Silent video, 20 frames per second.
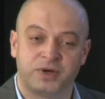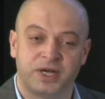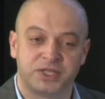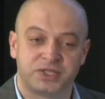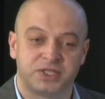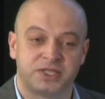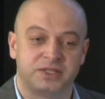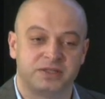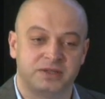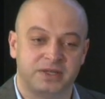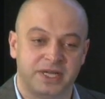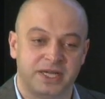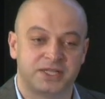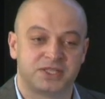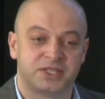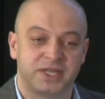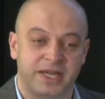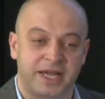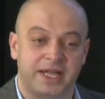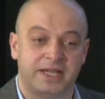us and
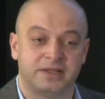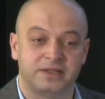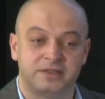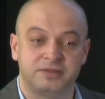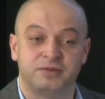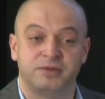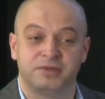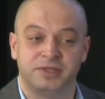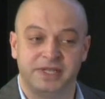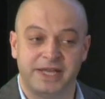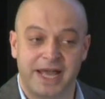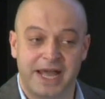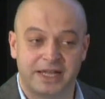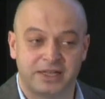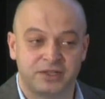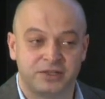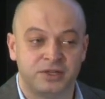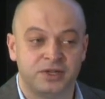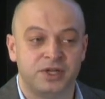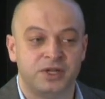get scanned
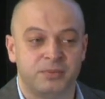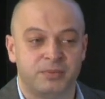yet.